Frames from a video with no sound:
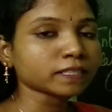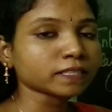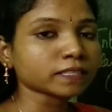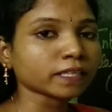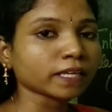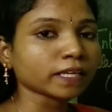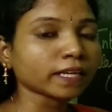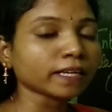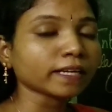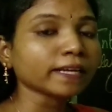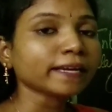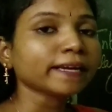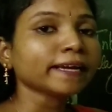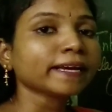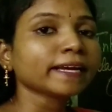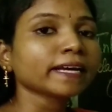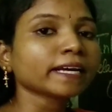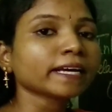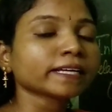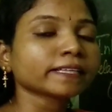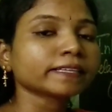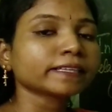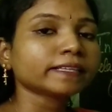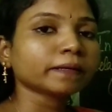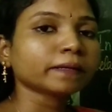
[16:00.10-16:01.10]
cell,
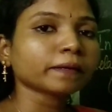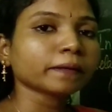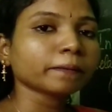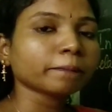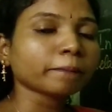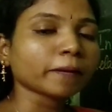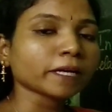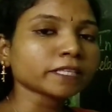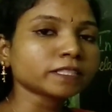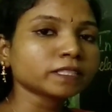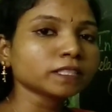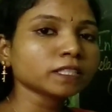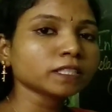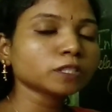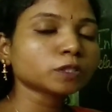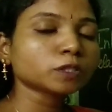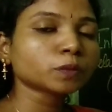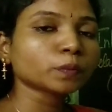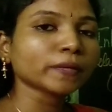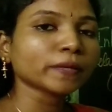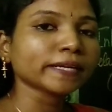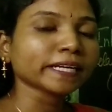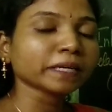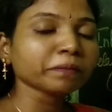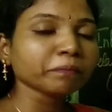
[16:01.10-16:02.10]
the muscles
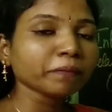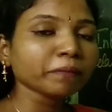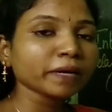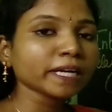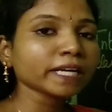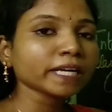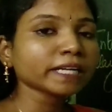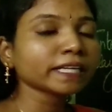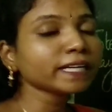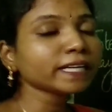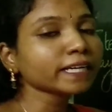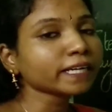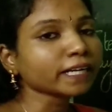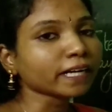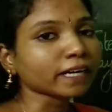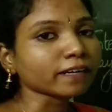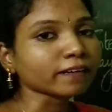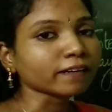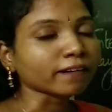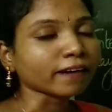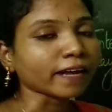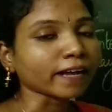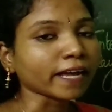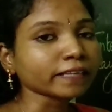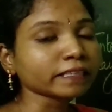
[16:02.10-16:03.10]
will immediately
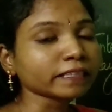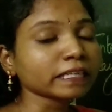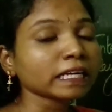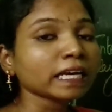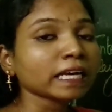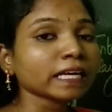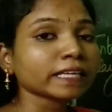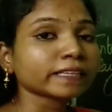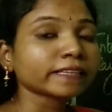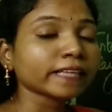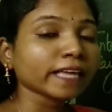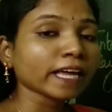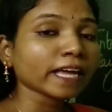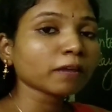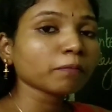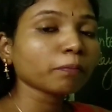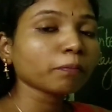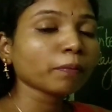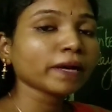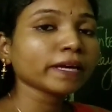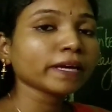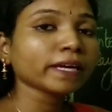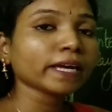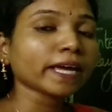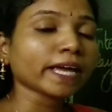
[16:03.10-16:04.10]
contract,
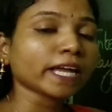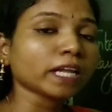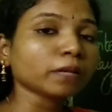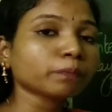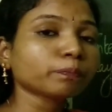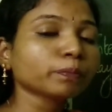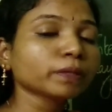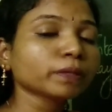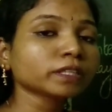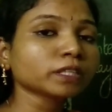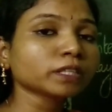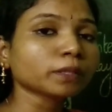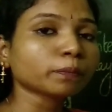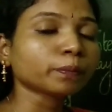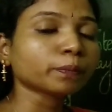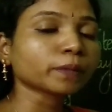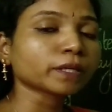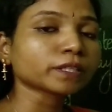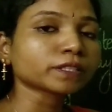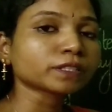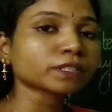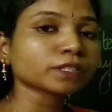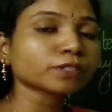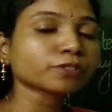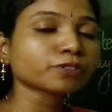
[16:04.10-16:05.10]
thereby helping the
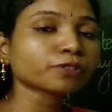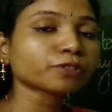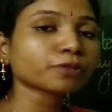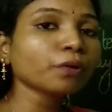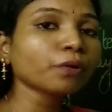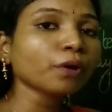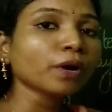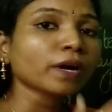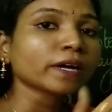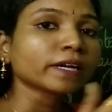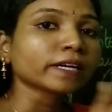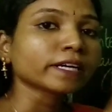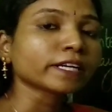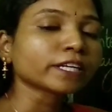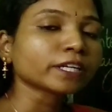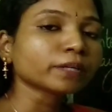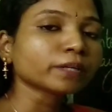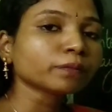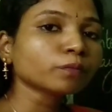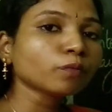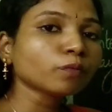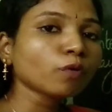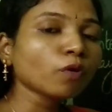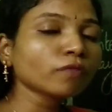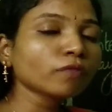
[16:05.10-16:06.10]
person to
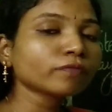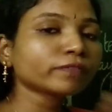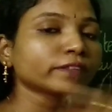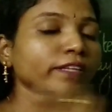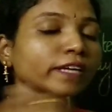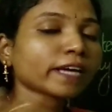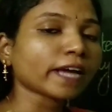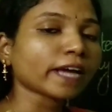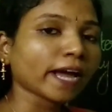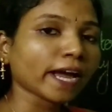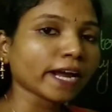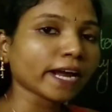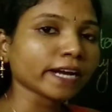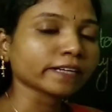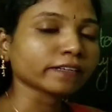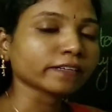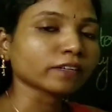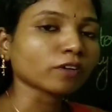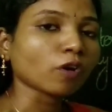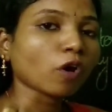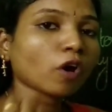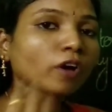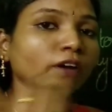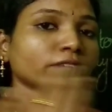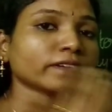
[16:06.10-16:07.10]
remove the
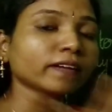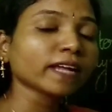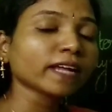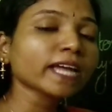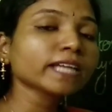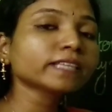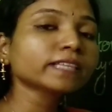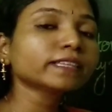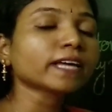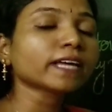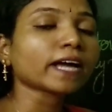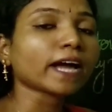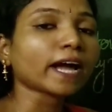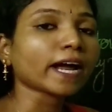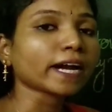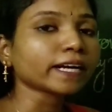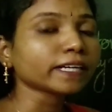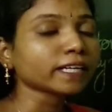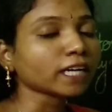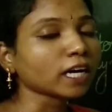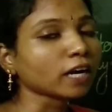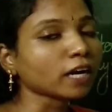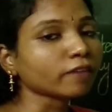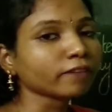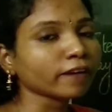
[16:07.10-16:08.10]
hand or take the
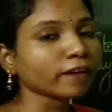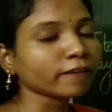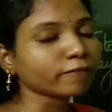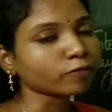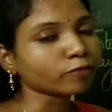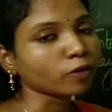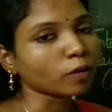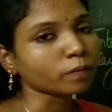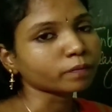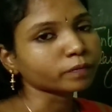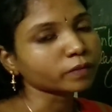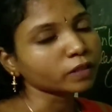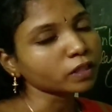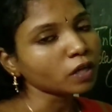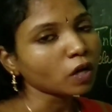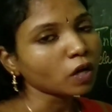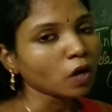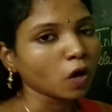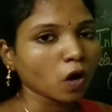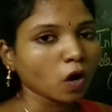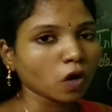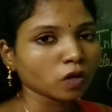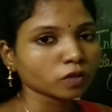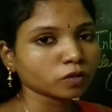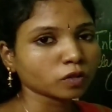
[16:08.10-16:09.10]
hand away from the
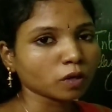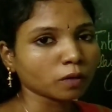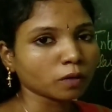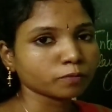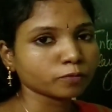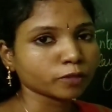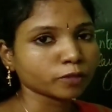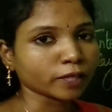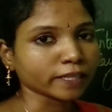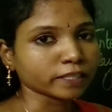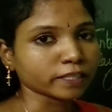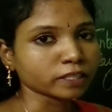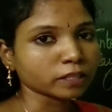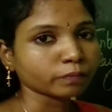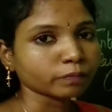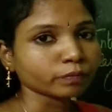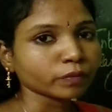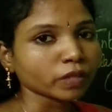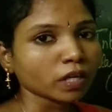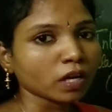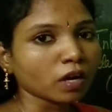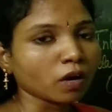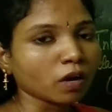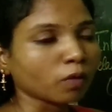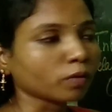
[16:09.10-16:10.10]
hot object.
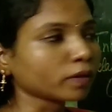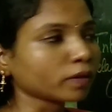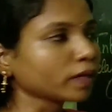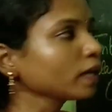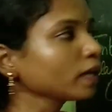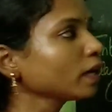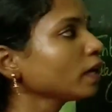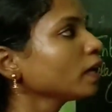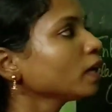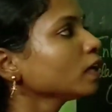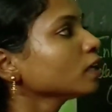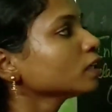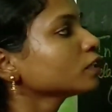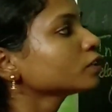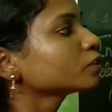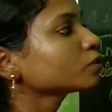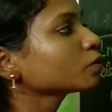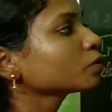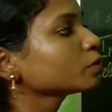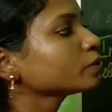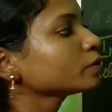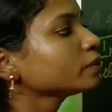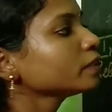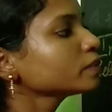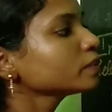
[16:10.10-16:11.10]
Okay,
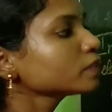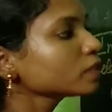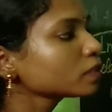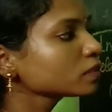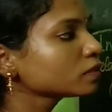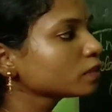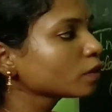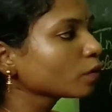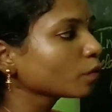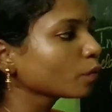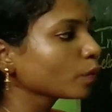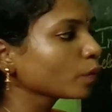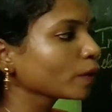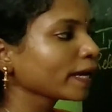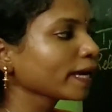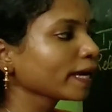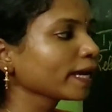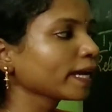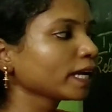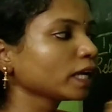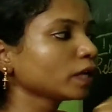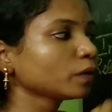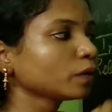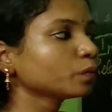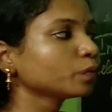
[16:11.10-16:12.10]
so this is the way
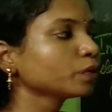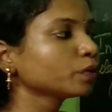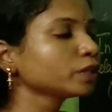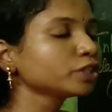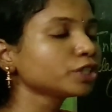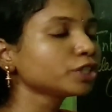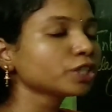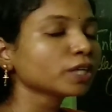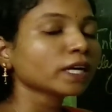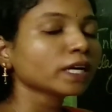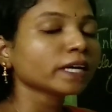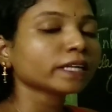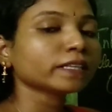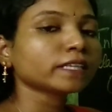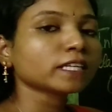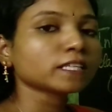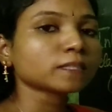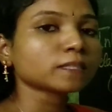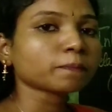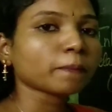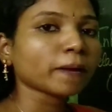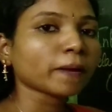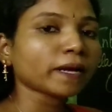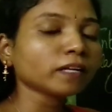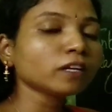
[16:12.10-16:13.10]
in which the
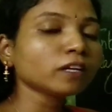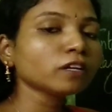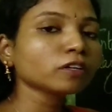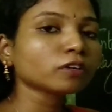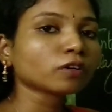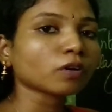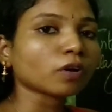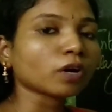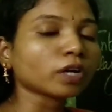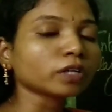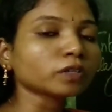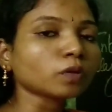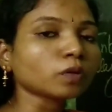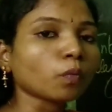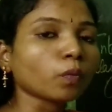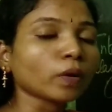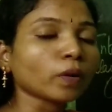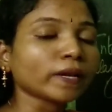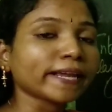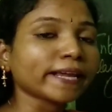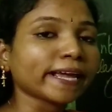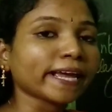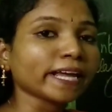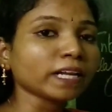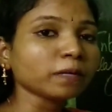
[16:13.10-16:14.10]
spinal cord
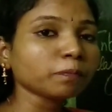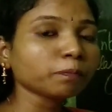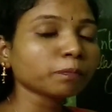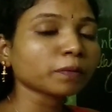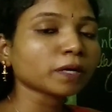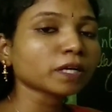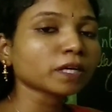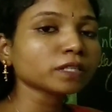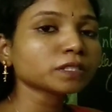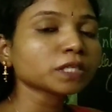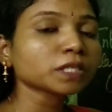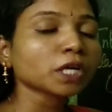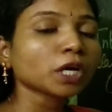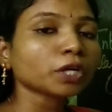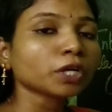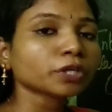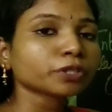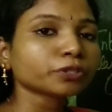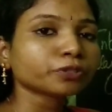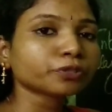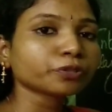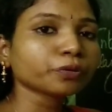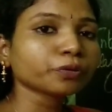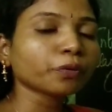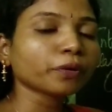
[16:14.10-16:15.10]
will help us
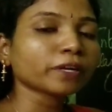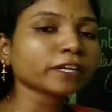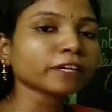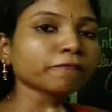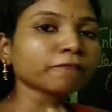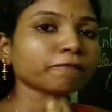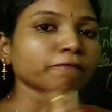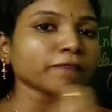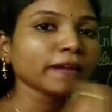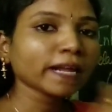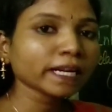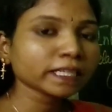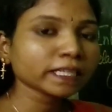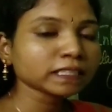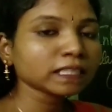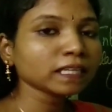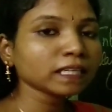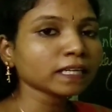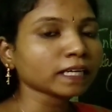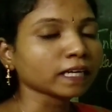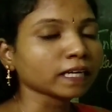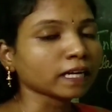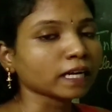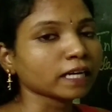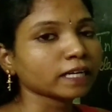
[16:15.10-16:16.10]
to
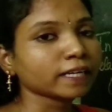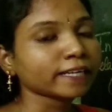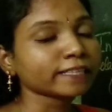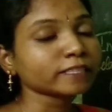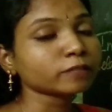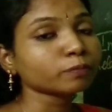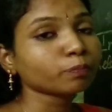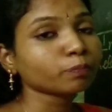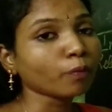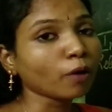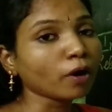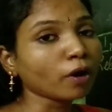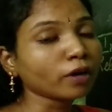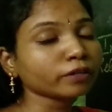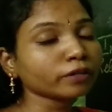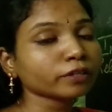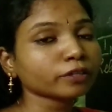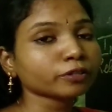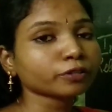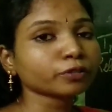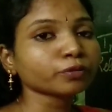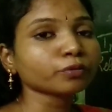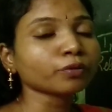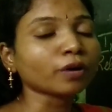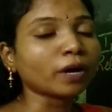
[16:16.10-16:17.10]
reflexly respond
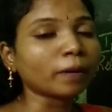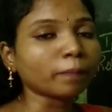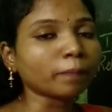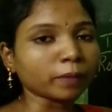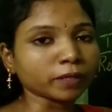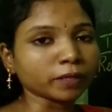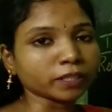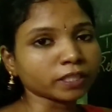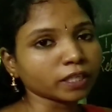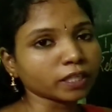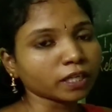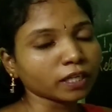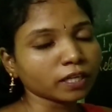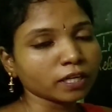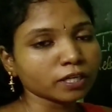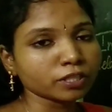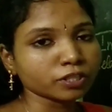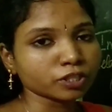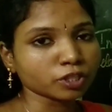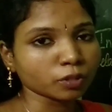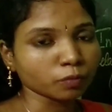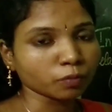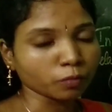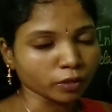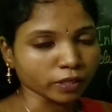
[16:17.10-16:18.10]
to a particular
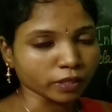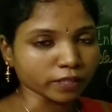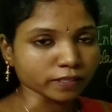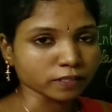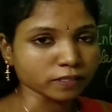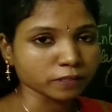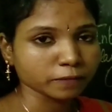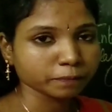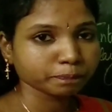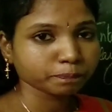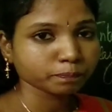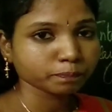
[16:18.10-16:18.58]
stimulus.